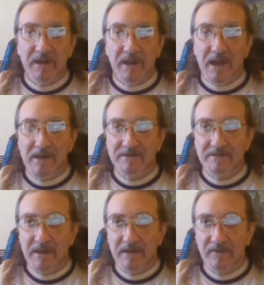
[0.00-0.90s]
I
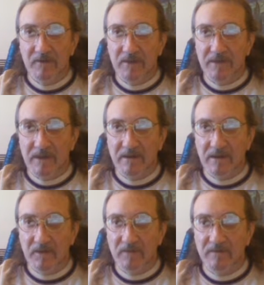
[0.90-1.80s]
decided to attend a
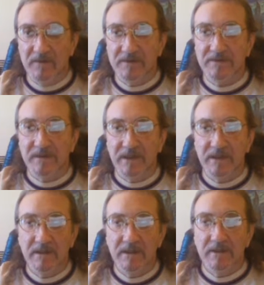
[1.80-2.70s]
university,
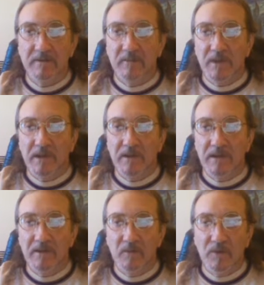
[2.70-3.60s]
but I
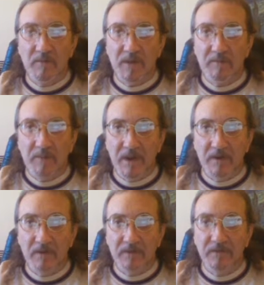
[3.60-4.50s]
didn't want my
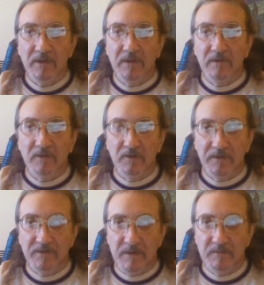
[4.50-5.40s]
parents to
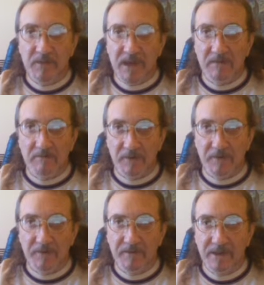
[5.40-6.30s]
accept that
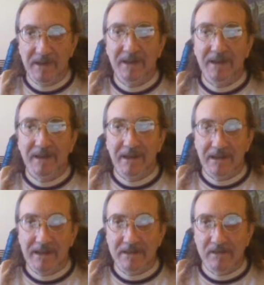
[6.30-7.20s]
burden
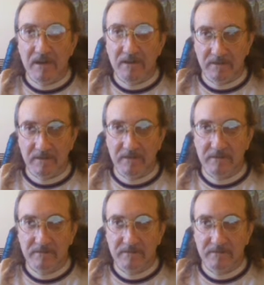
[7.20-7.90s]
any longer.